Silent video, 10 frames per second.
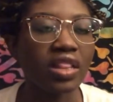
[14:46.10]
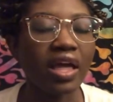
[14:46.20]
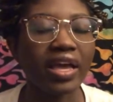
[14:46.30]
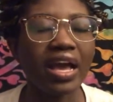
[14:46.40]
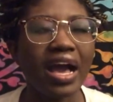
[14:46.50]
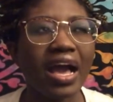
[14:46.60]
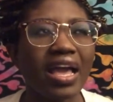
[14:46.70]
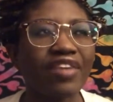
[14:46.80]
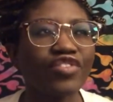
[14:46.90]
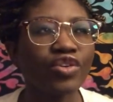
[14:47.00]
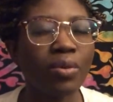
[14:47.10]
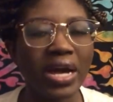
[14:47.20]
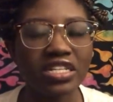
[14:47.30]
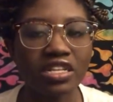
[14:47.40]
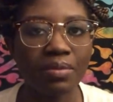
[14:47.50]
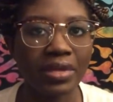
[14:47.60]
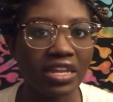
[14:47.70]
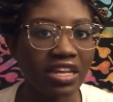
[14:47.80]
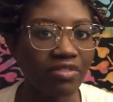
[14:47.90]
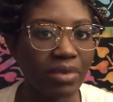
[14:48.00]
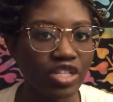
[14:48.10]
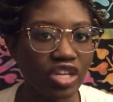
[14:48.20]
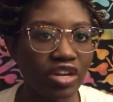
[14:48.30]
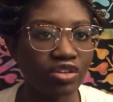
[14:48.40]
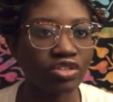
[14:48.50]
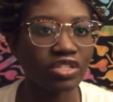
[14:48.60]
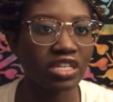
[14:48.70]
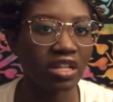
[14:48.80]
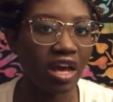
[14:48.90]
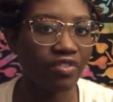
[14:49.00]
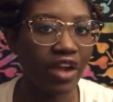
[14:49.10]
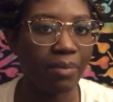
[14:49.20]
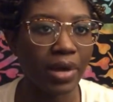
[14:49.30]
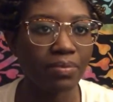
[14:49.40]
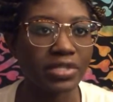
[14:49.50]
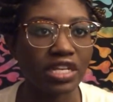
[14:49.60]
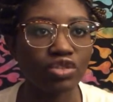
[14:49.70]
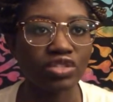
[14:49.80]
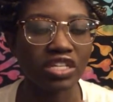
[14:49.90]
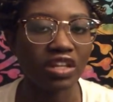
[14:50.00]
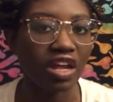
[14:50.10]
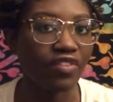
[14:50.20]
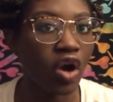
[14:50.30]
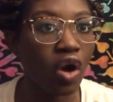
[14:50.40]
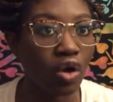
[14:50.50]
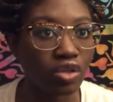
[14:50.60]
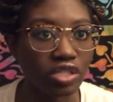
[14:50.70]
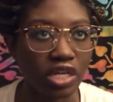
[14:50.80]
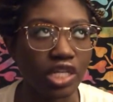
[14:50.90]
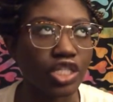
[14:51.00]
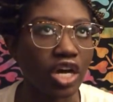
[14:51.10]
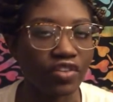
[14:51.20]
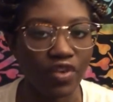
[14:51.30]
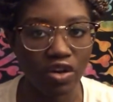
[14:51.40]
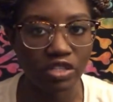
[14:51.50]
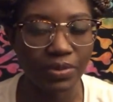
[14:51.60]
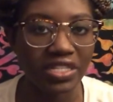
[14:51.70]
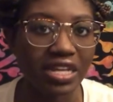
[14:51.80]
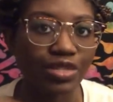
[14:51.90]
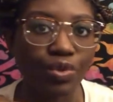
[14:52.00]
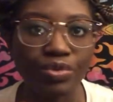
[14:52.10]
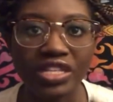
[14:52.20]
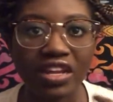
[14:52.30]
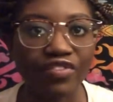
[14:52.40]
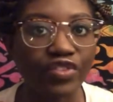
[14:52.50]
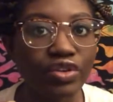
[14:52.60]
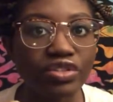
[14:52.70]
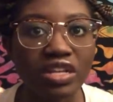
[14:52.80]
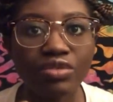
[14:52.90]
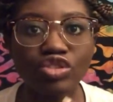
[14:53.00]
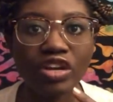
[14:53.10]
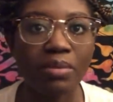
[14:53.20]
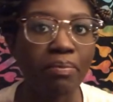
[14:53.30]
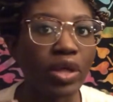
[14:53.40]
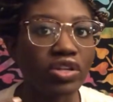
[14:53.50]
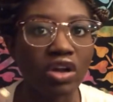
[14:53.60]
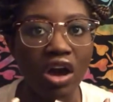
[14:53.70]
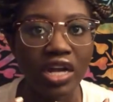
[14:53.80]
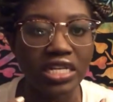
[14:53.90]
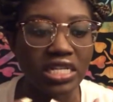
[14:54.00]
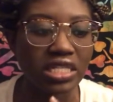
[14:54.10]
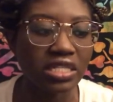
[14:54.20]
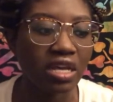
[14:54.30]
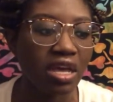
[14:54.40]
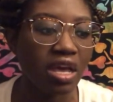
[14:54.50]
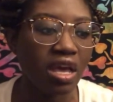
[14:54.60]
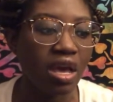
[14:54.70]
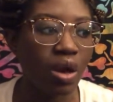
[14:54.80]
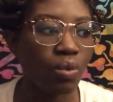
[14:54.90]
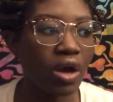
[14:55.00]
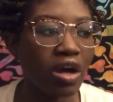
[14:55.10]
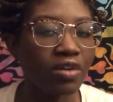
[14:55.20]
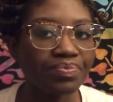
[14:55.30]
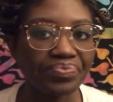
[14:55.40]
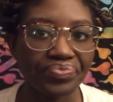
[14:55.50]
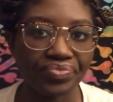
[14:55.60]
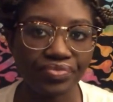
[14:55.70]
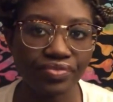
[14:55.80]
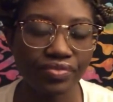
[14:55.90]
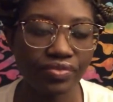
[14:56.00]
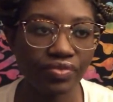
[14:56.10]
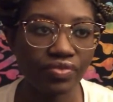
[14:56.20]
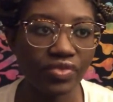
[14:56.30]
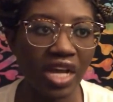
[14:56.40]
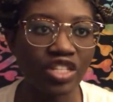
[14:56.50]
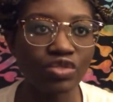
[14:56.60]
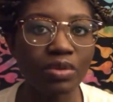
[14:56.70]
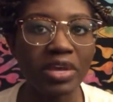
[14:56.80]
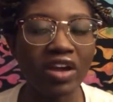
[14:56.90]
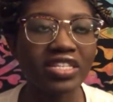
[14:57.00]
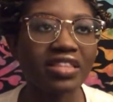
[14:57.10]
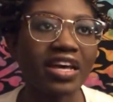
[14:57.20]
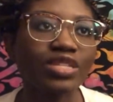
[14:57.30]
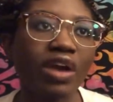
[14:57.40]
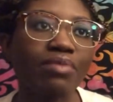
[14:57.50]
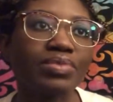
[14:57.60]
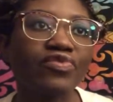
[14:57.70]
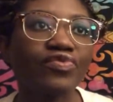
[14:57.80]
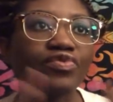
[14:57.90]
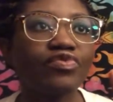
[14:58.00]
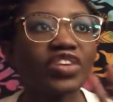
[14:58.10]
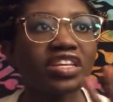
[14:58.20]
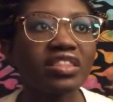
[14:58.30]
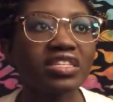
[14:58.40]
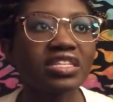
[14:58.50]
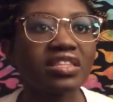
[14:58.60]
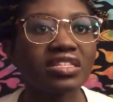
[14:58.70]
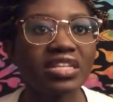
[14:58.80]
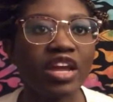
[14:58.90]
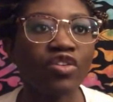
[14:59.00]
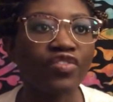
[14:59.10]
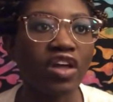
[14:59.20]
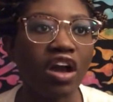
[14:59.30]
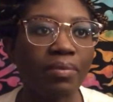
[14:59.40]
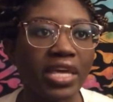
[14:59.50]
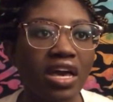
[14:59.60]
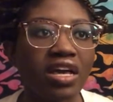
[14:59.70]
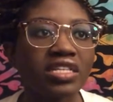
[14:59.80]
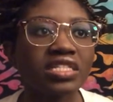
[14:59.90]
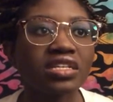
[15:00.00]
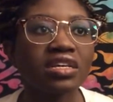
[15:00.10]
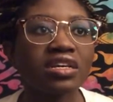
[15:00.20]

like uh, if you go back to the beginning of my channel, you'll see a lot of wrap ups and you'll see a lot of hauls, a ton of hauls because that's what was getting views and I was trying to build an audience. Well, I just want to be honest and that's why I'm fitting this in this nano vlog because